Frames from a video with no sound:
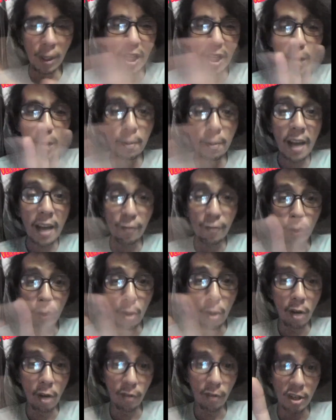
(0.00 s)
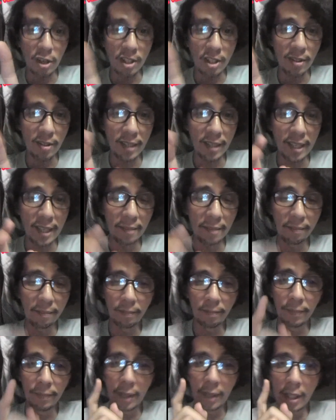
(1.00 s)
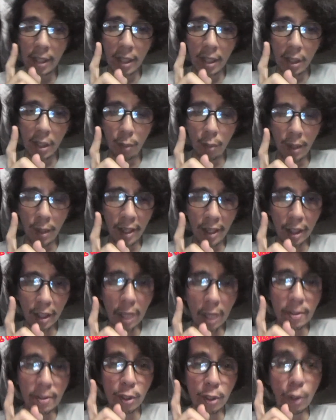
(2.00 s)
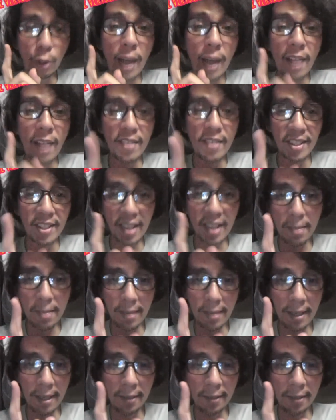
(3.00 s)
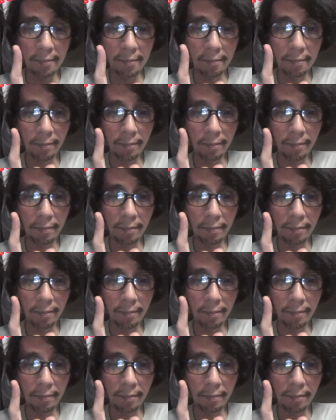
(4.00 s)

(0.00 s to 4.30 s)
each platform offers, okay? When it comes to live streaming,